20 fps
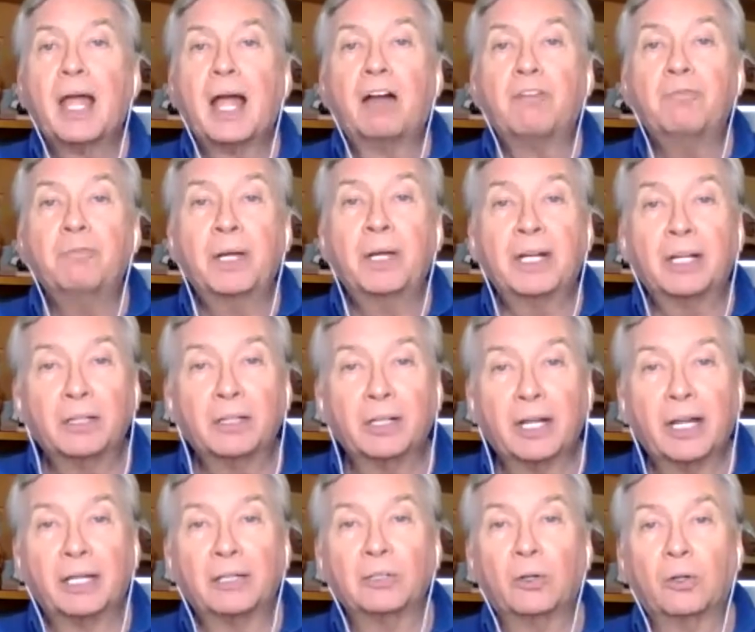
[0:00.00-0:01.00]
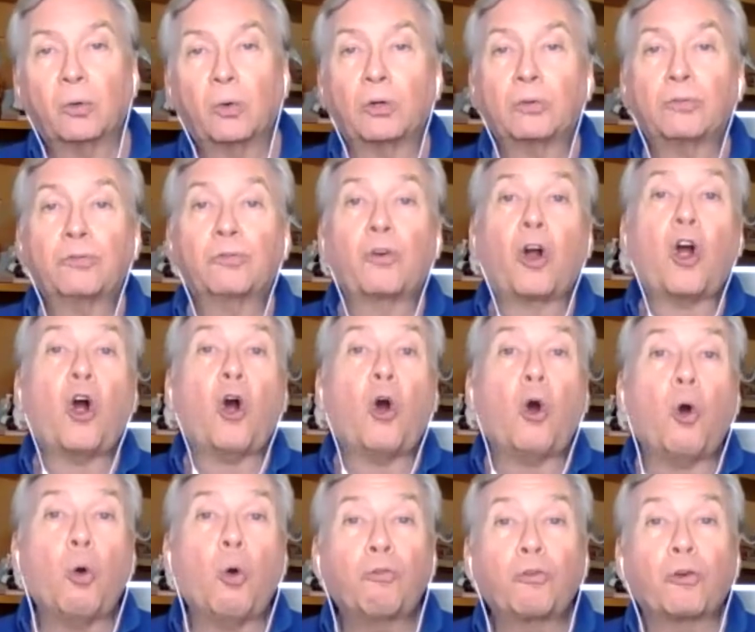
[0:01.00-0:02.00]
I've been a landlord for
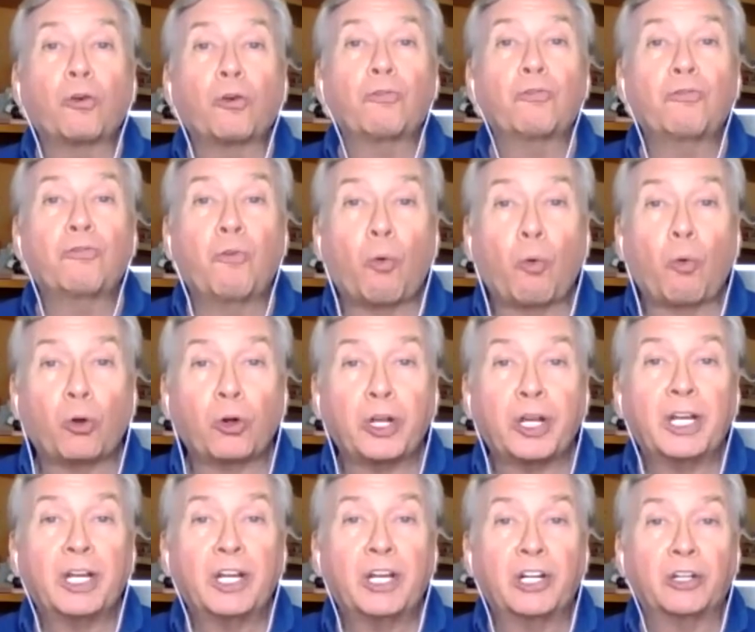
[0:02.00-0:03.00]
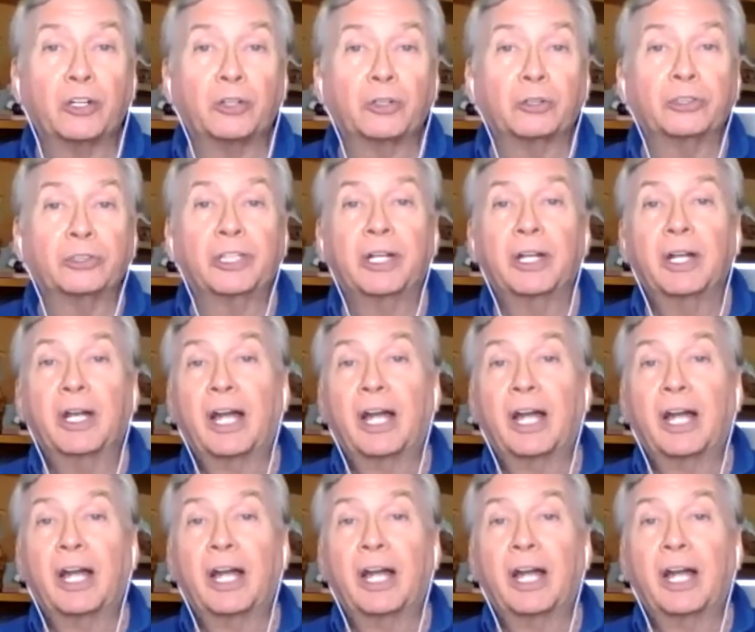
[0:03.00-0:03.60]
over forty years.